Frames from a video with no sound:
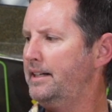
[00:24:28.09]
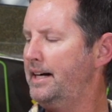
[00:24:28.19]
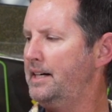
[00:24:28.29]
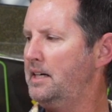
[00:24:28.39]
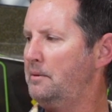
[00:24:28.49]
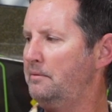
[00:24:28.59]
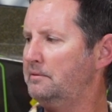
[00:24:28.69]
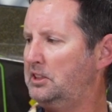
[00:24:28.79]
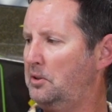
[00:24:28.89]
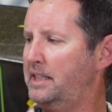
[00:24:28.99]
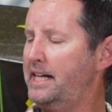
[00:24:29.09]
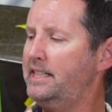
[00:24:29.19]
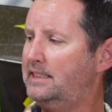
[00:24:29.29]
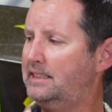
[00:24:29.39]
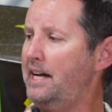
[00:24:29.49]
uh, so
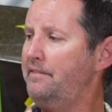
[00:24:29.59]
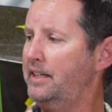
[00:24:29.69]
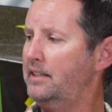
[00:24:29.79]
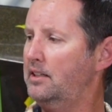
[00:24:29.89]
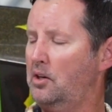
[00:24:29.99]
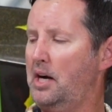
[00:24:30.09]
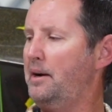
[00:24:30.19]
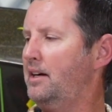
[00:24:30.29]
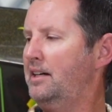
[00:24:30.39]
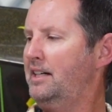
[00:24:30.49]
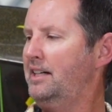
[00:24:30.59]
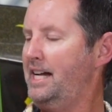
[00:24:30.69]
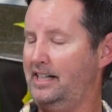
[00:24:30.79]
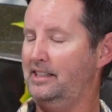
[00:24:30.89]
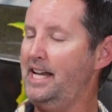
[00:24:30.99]
97 uh,
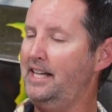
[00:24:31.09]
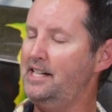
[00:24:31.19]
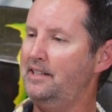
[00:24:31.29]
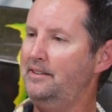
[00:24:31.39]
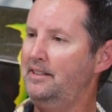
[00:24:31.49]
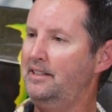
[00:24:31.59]
at Atlanta,